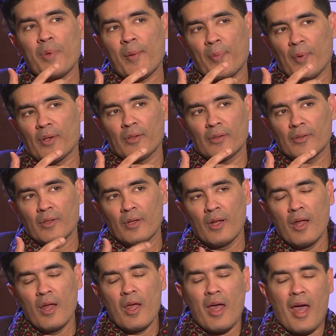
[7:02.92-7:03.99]
people
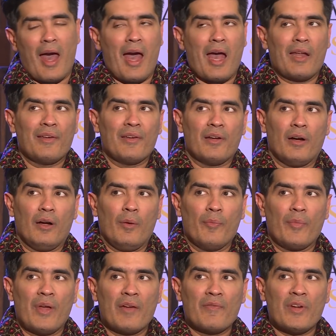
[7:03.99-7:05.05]
and um,
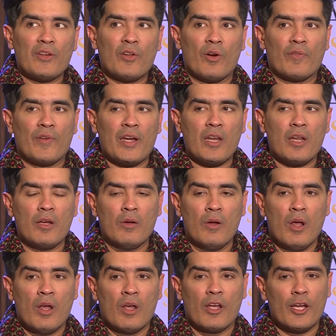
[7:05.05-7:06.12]
and when you're very
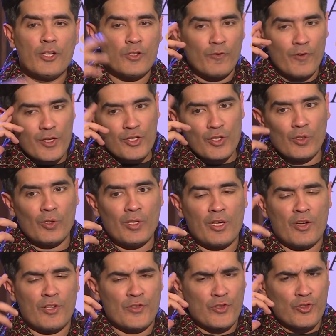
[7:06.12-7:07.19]
individual
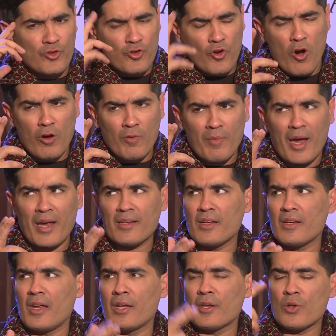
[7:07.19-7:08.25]
and you're
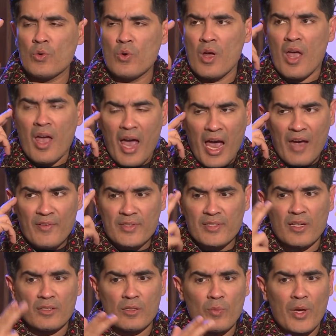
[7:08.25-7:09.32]
strong-minded and you have a
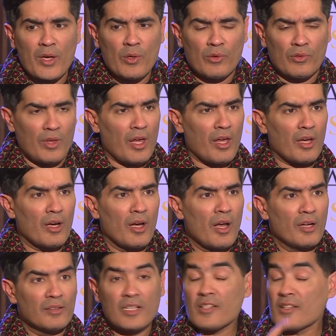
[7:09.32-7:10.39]
certain way you think,
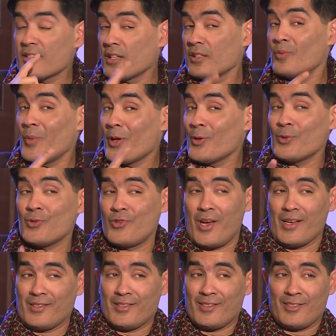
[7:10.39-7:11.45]
there's a certain way you
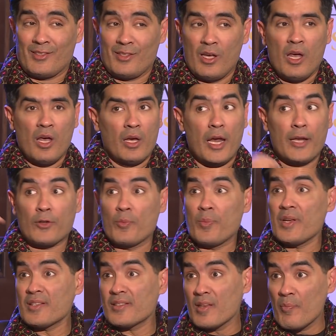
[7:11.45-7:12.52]
dress. Yeah. It could
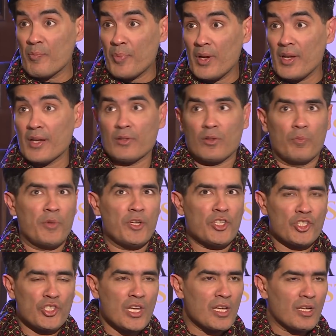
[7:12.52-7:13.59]
be simple, it could be
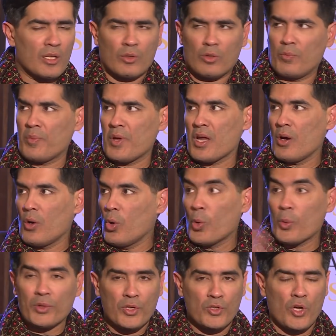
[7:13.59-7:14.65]
chic, it could be
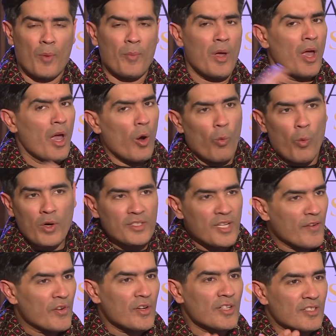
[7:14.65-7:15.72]
over the top,
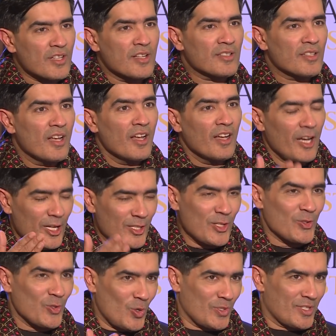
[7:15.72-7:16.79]
whatever it is, it
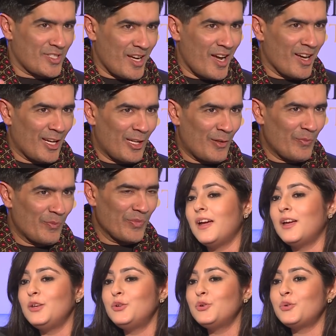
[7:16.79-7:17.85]
is your style.
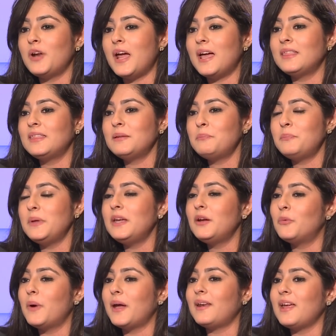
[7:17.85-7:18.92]
You're at the
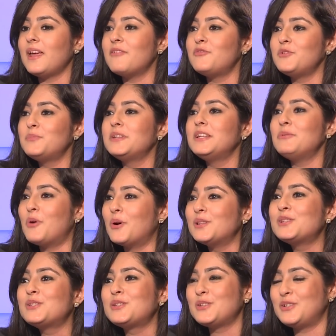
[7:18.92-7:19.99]
peak where everybody
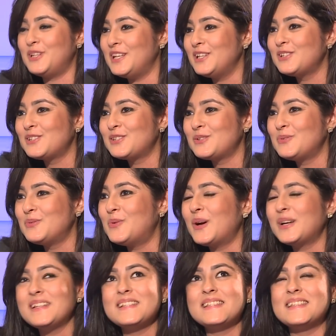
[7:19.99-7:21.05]
wants to reach.
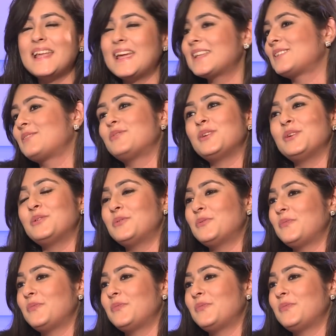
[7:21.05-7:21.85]
What is next for you?